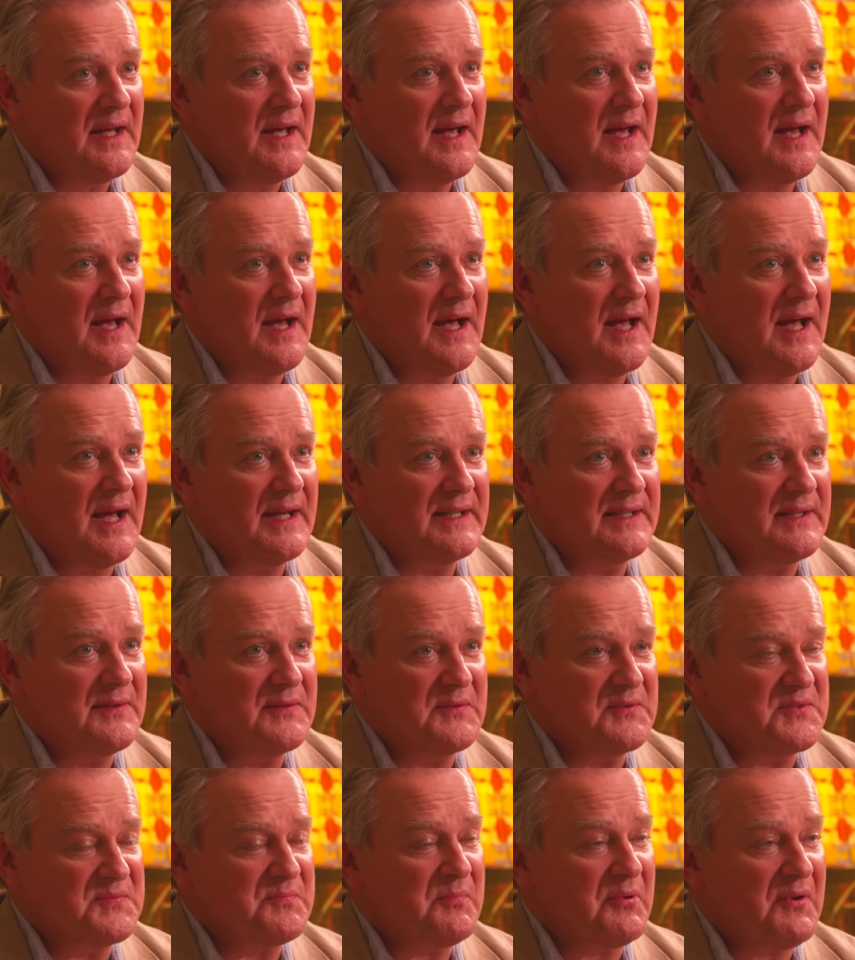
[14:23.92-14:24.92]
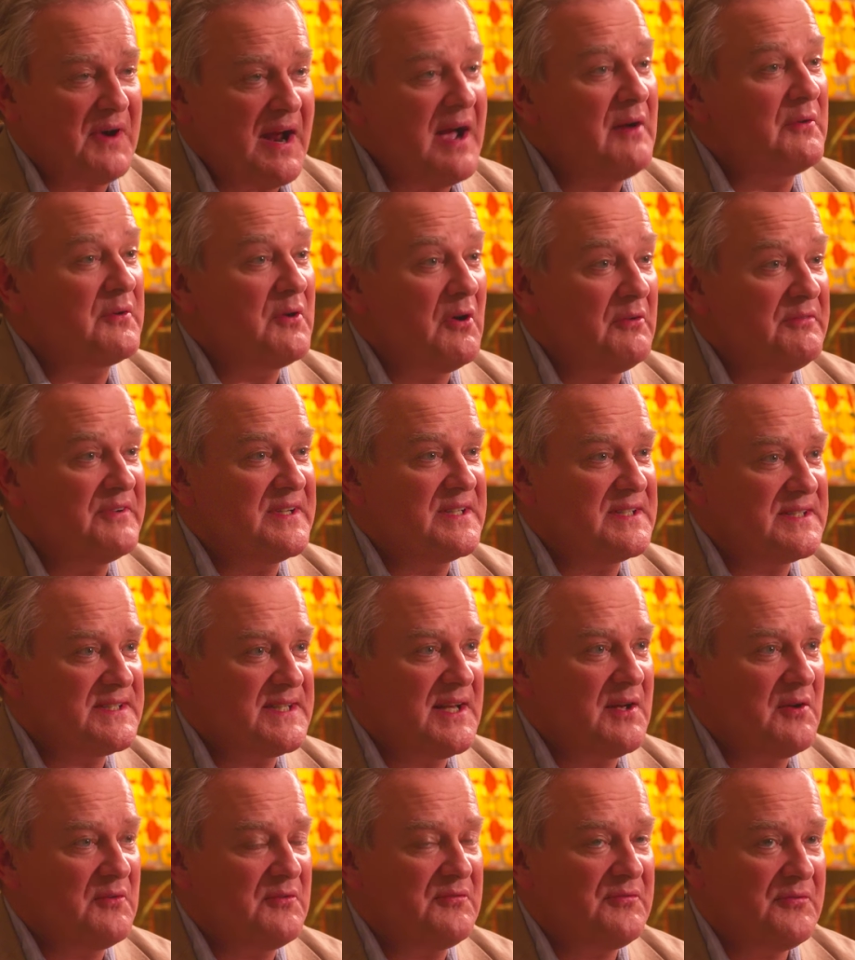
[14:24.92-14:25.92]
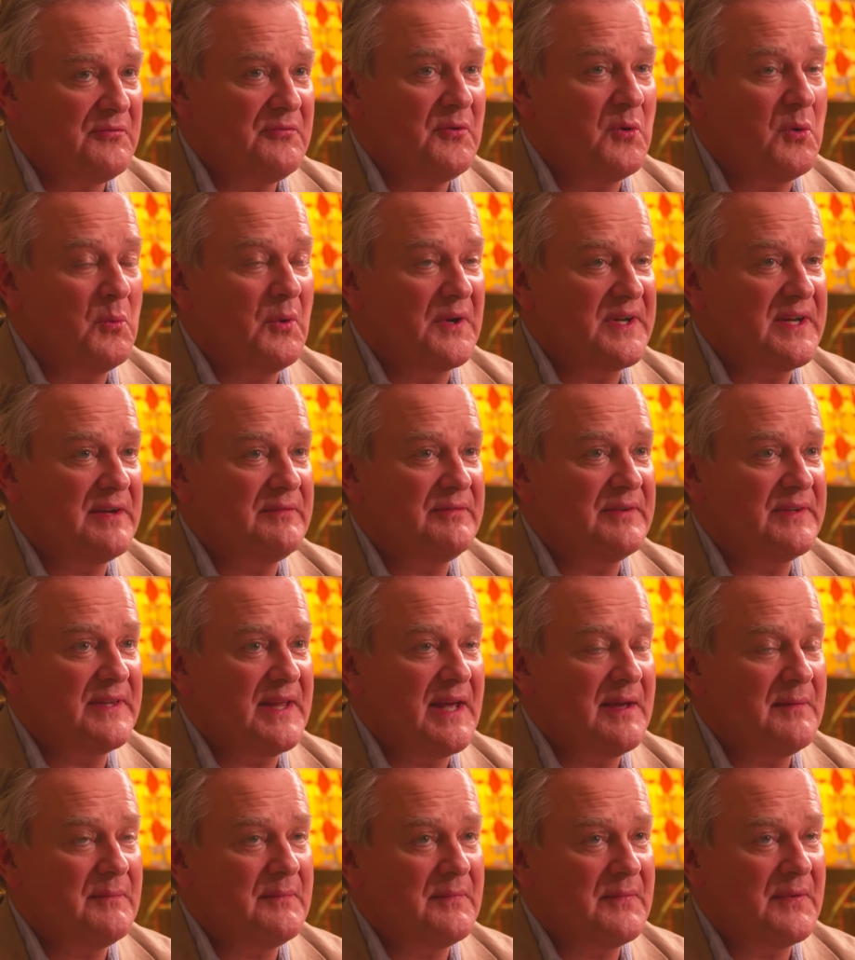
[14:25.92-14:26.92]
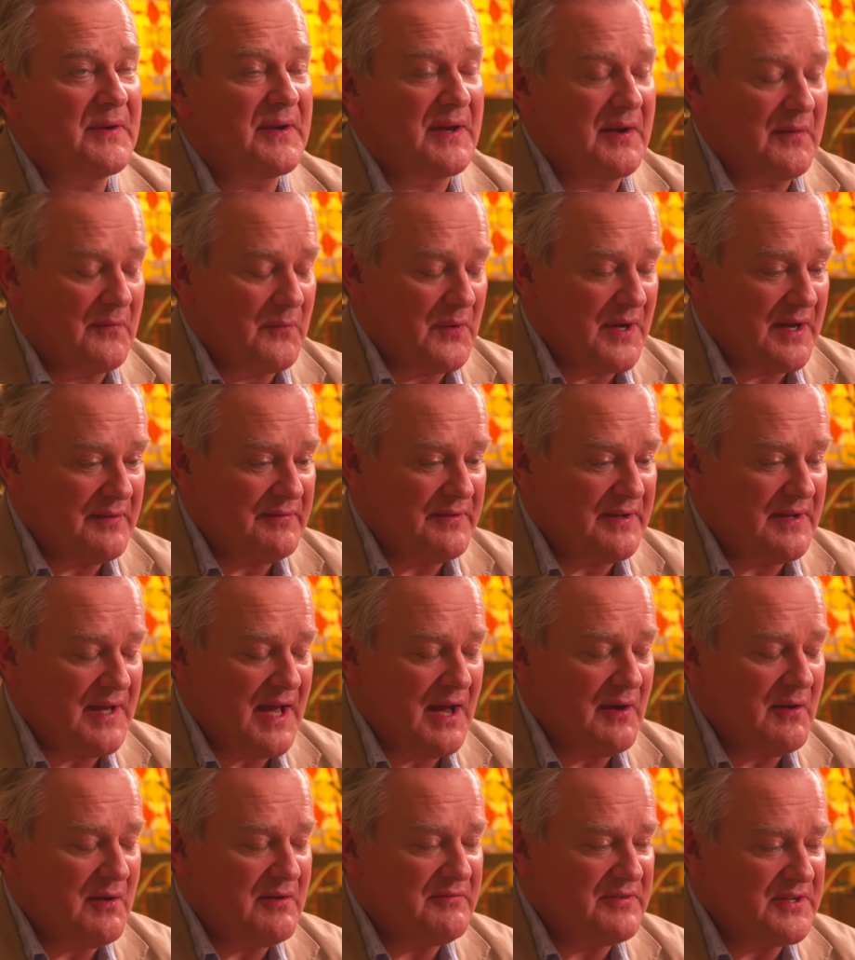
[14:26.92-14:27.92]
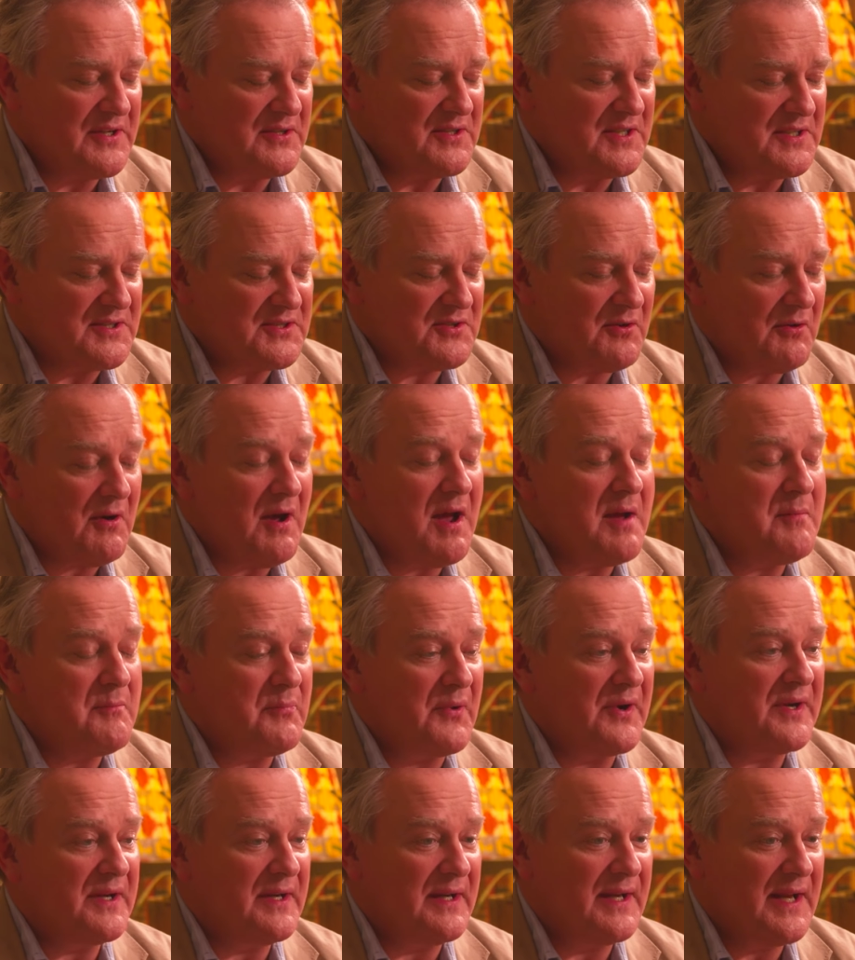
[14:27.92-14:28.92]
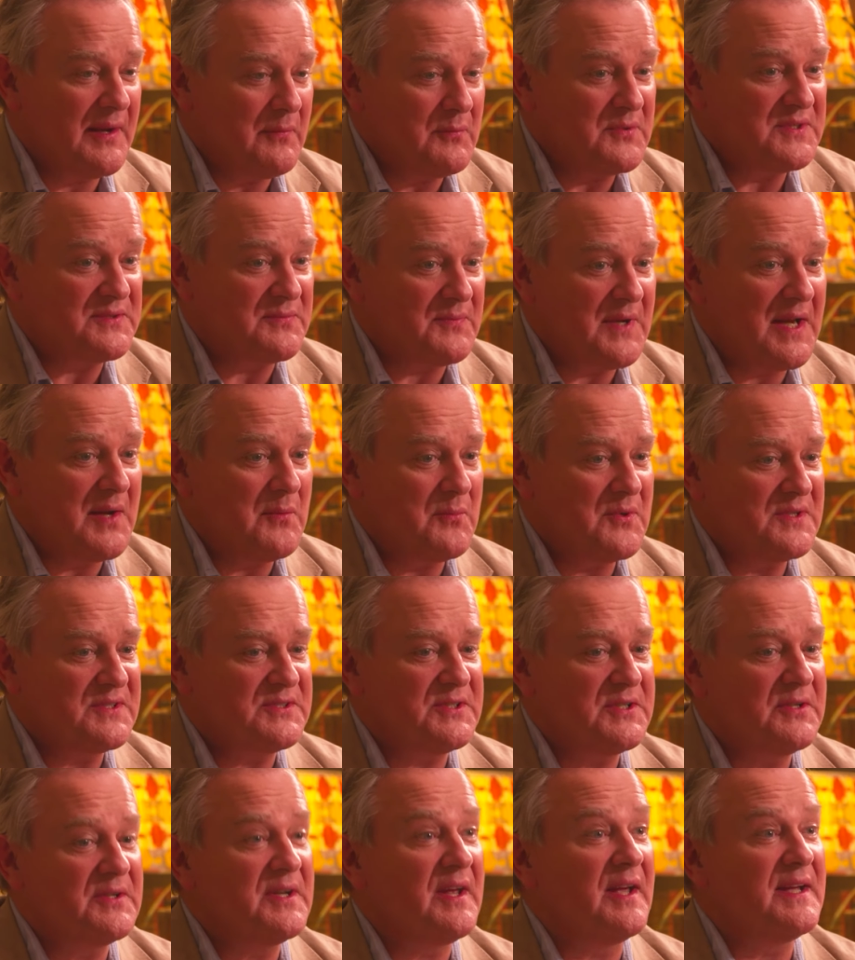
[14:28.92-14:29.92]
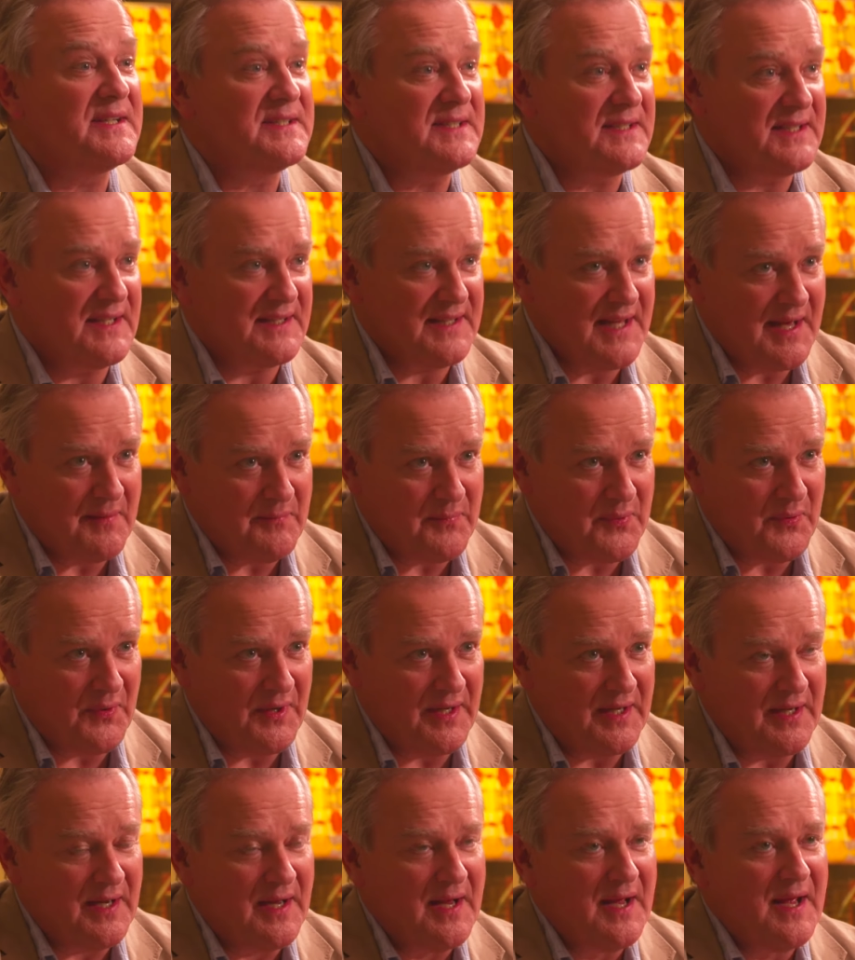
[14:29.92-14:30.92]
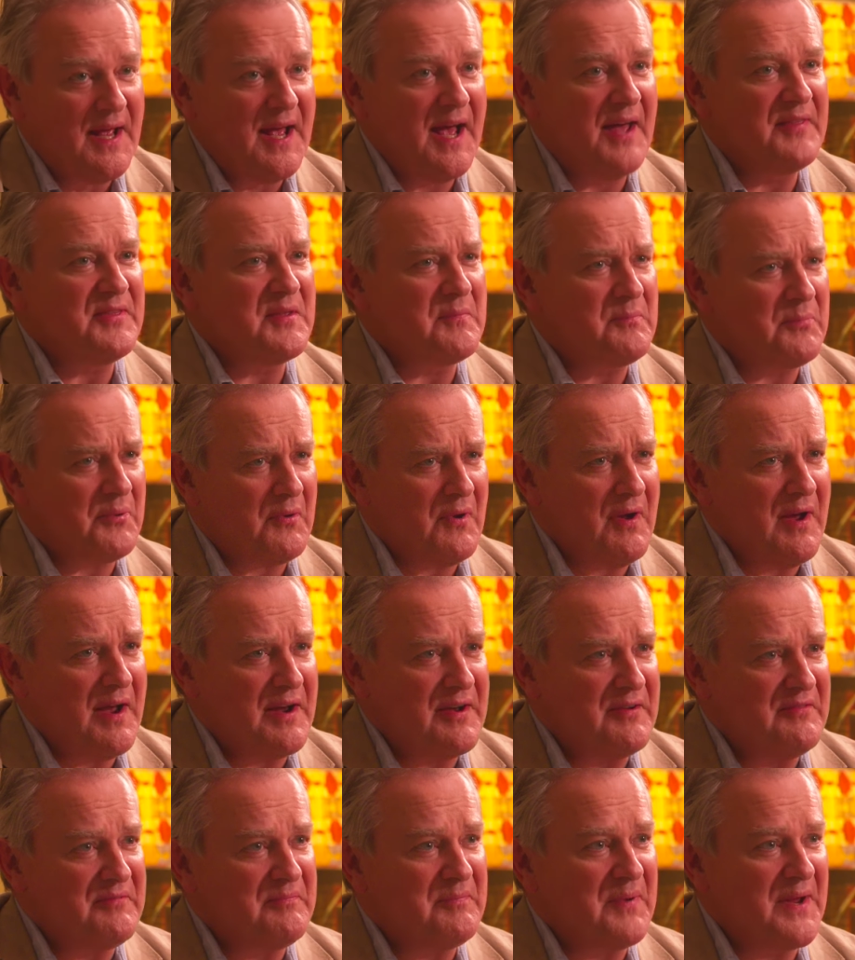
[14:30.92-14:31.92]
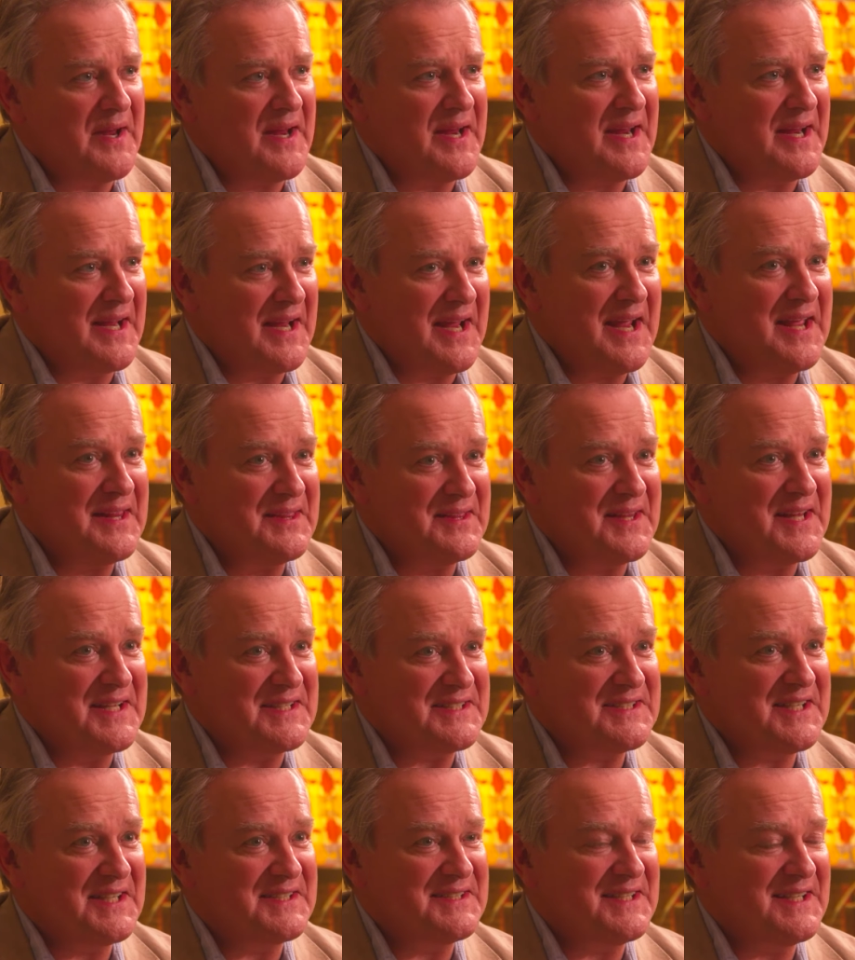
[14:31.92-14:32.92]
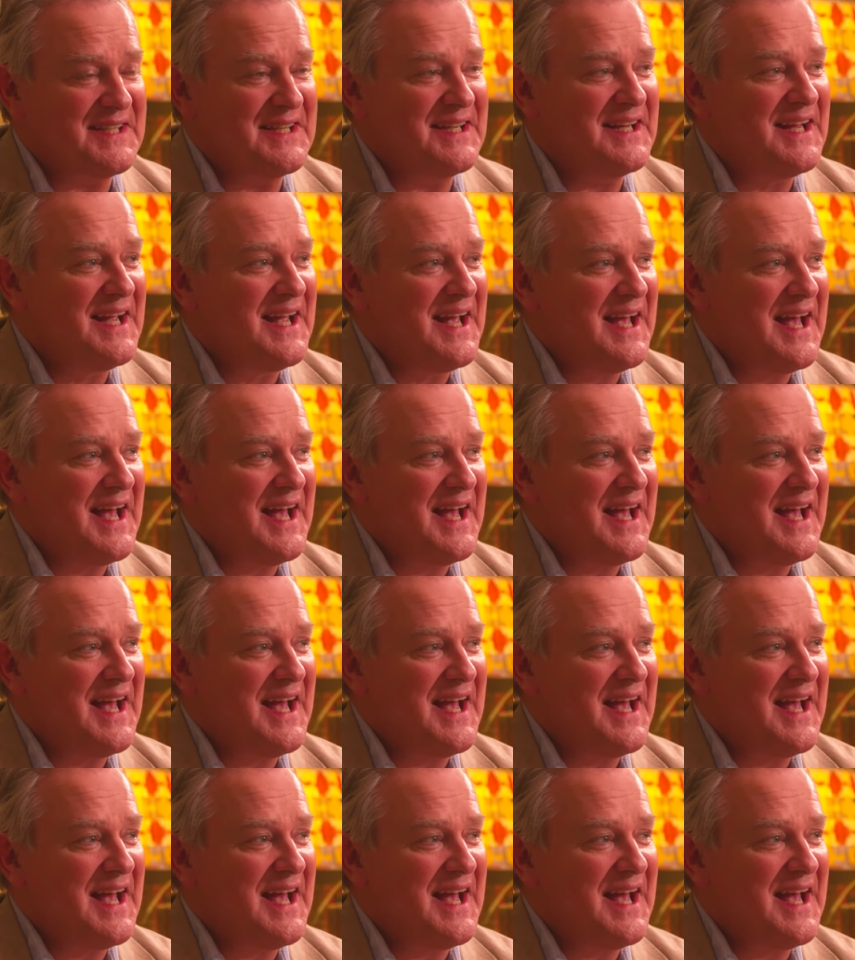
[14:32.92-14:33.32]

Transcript: uh, and it was proud of itself for whatever that, you know, whatever, however you describe Britain, it was it was united at that point, and the pride of being in this city,